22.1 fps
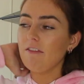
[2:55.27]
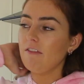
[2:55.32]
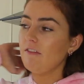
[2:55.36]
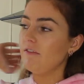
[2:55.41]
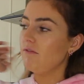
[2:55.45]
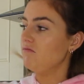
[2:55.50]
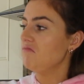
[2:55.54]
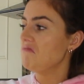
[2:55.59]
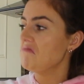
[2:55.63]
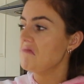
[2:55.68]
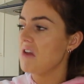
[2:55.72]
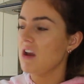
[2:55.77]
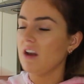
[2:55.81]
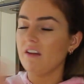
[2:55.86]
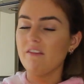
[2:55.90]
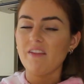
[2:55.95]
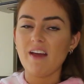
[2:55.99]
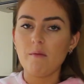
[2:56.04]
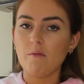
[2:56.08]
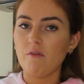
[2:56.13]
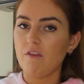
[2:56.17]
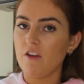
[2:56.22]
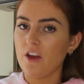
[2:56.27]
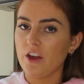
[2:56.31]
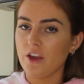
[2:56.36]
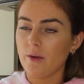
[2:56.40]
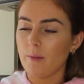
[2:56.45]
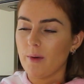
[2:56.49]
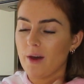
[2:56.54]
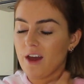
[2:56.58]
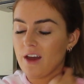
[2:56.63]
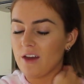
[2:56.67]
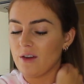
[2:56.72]
If none of them float
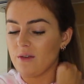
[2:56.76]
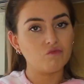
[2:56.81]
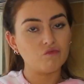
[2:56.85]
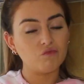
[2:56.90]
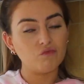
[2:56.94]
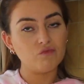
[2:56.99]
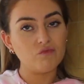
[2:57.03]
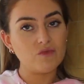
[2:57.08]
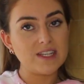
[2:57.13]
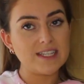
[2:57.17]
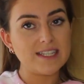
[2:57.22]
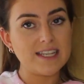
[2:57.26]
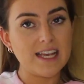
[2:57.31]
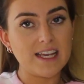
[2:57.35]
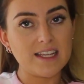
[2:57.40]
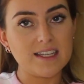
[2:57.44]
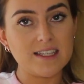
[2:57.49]
your boat, set